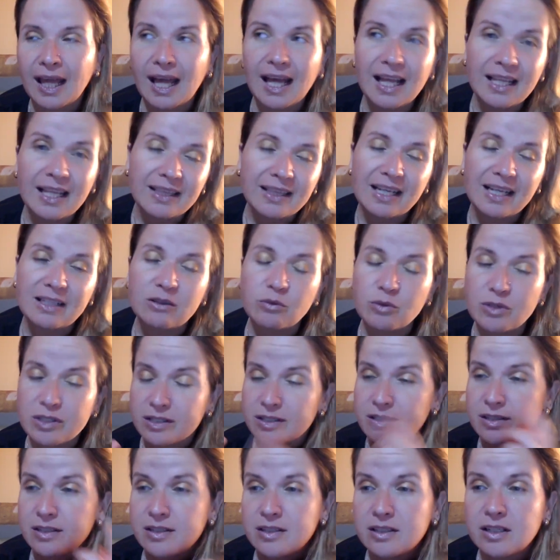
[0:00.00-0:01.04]
And that
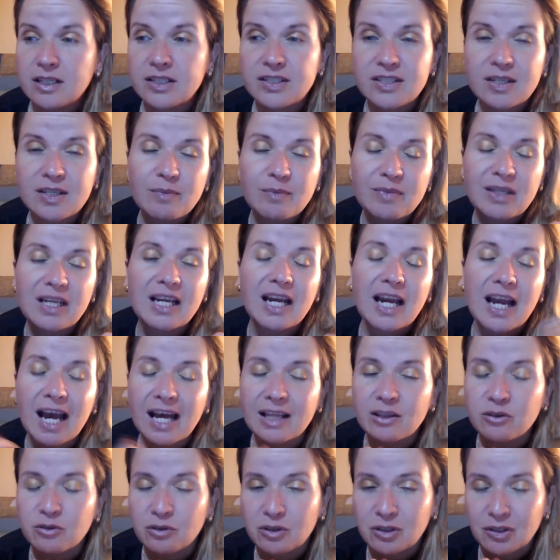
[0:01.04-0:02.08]
was something I
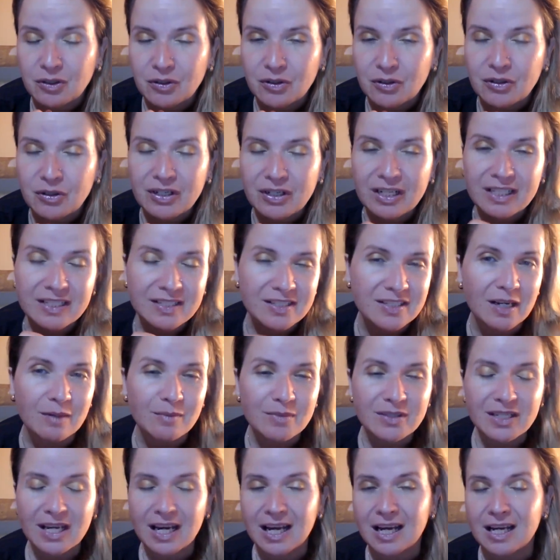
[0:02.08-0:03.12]
had to learn, that
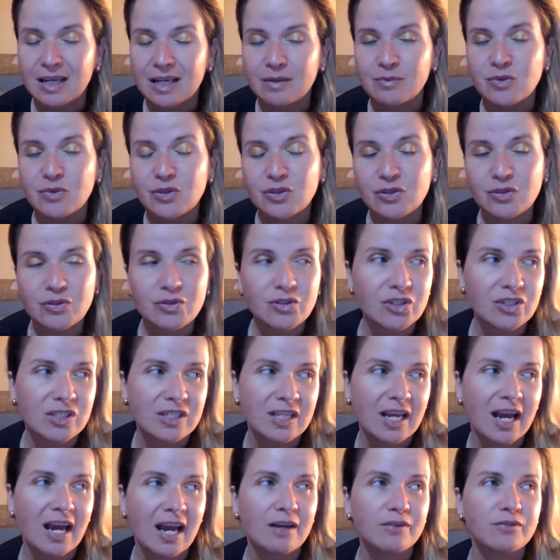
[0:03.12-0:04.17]
sometimes you
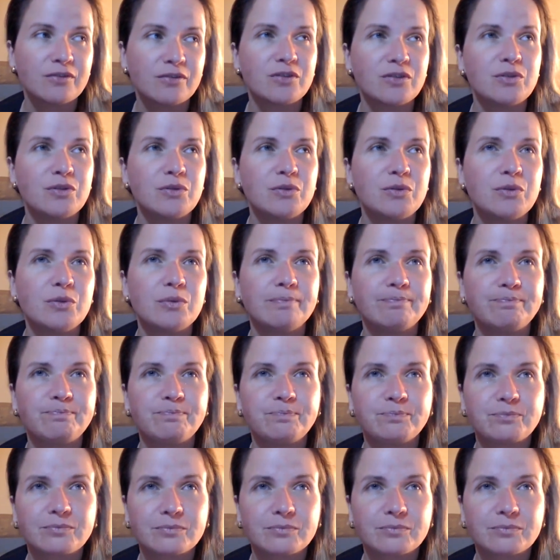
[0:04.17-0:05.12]
just have to